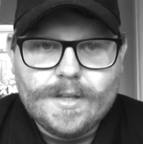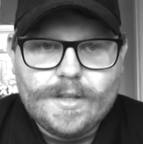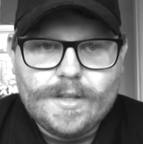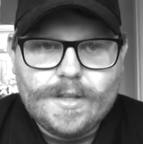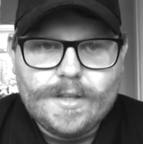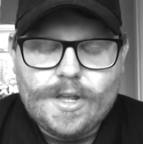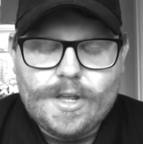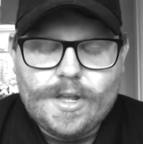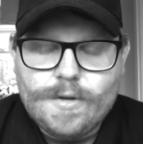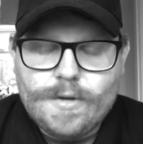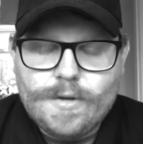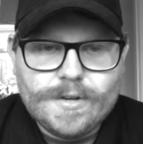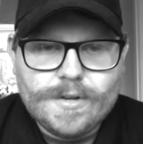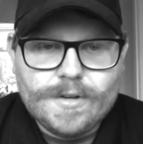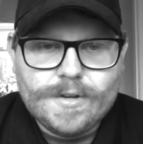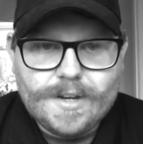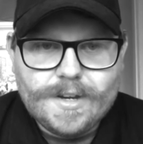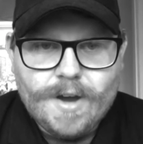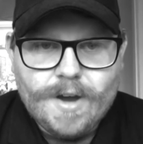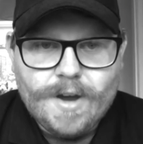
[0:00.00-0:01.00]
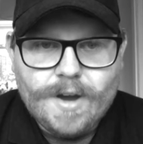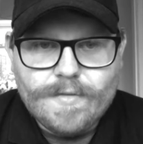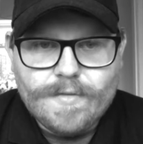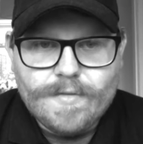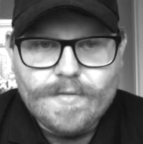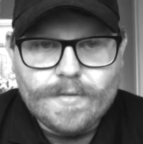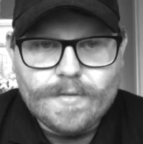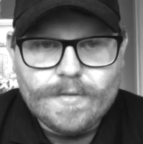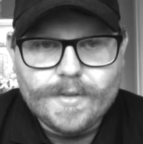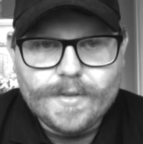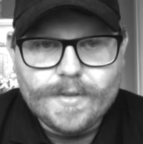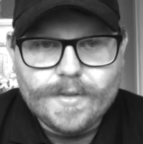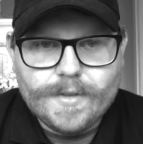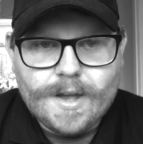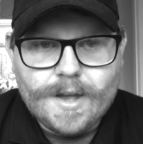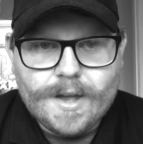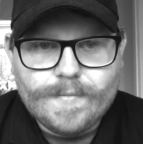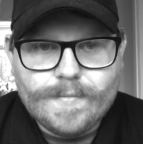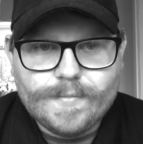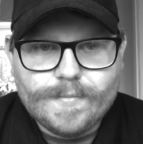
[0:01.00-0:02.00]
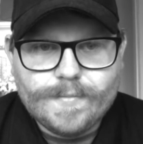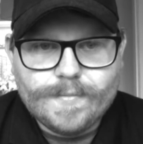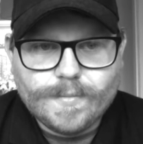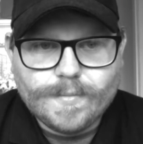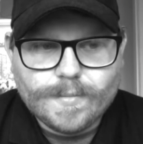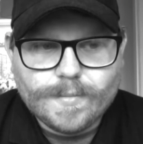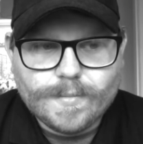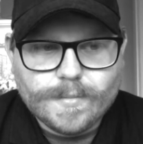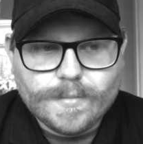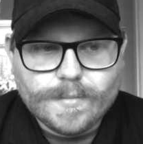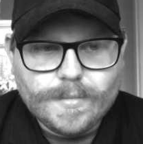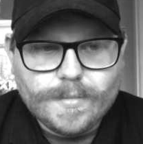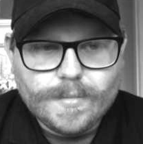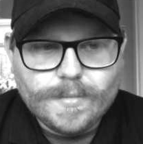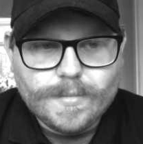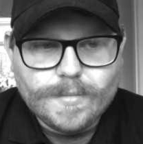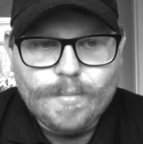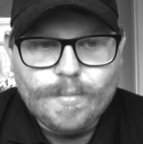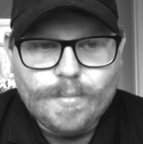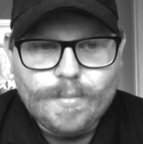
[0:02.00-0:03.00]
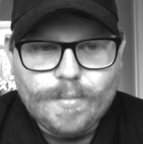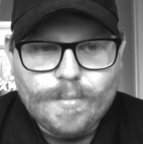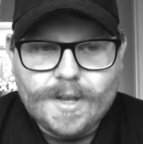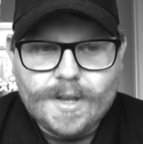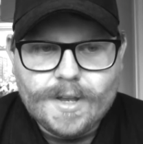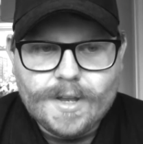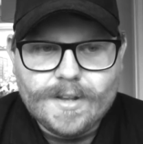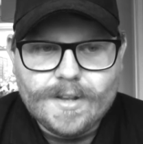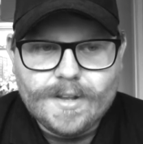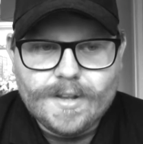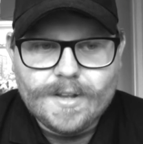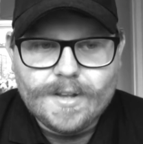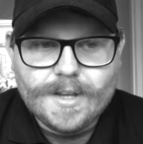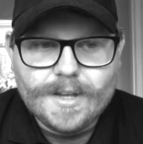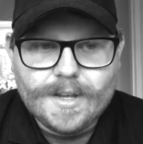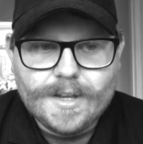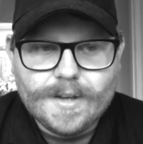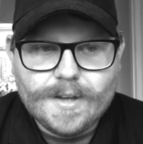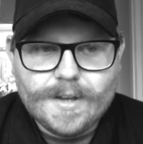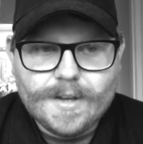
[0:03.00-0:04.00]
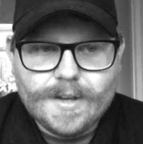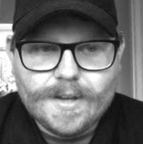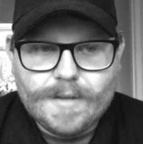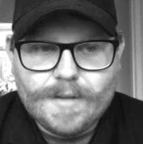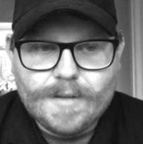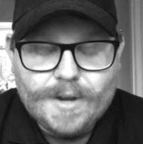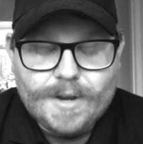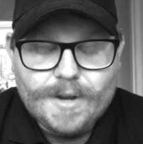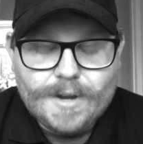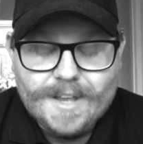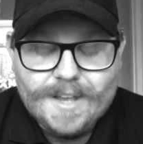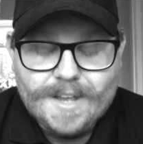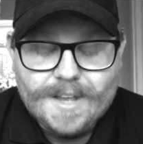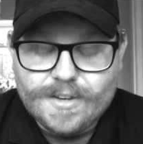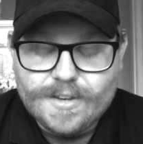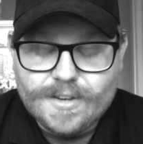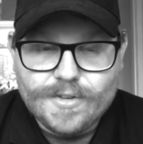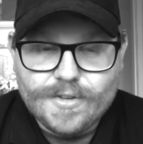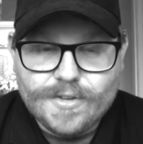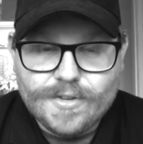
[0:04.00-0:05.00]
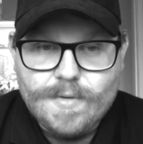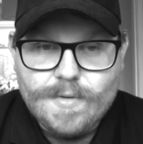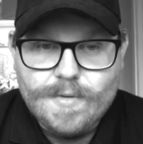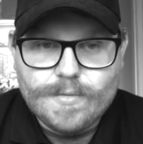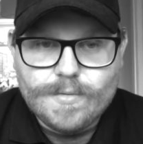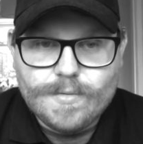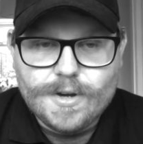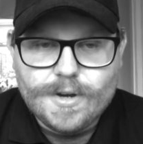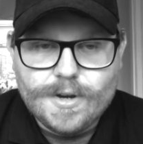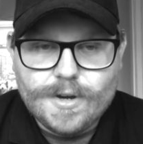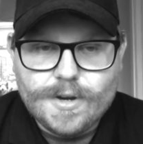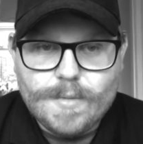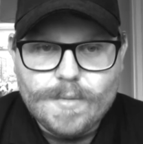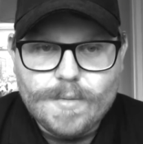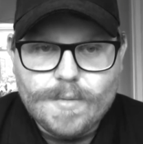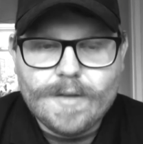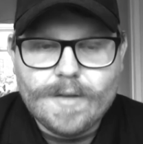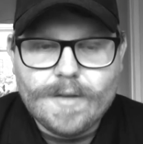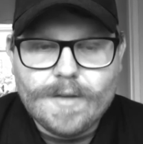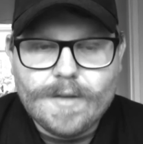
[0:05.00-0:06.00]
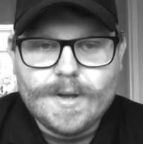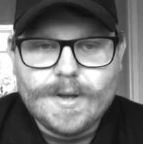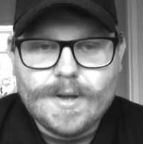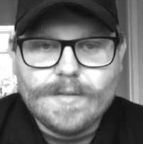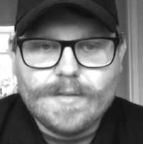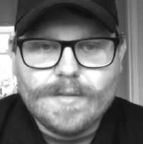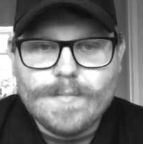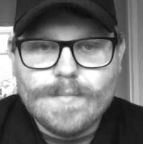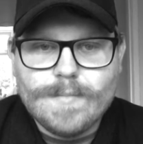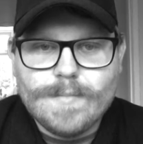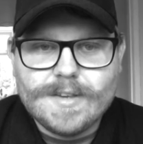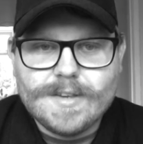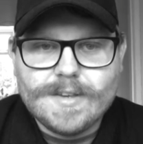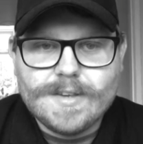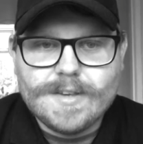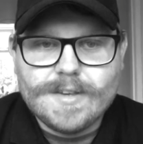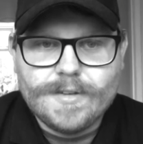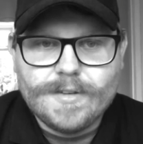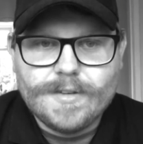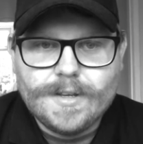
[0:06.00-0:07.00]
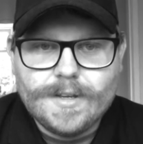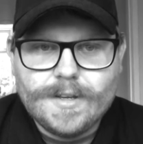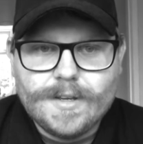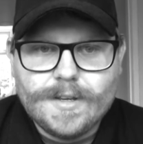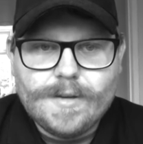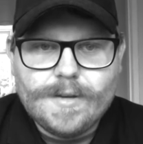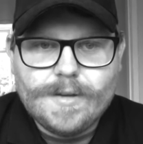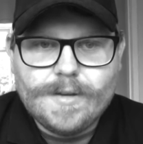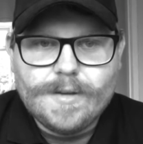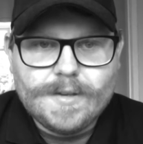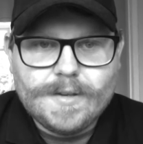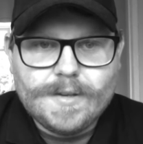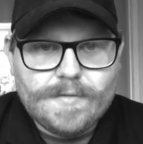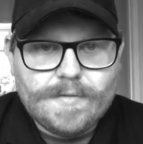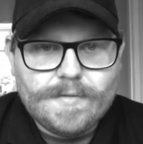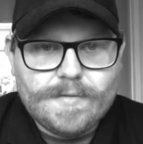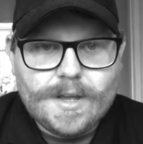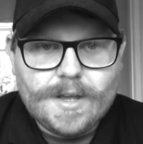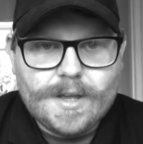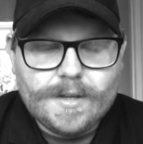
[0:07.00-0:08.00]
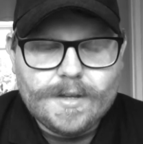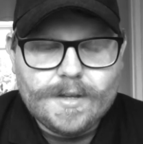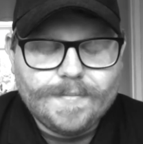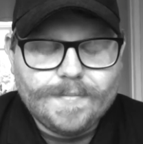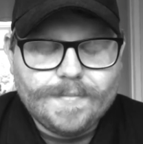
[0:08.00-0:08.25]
hugely grateful. But it's like, it's a dream come true for me, a massive, massive thing.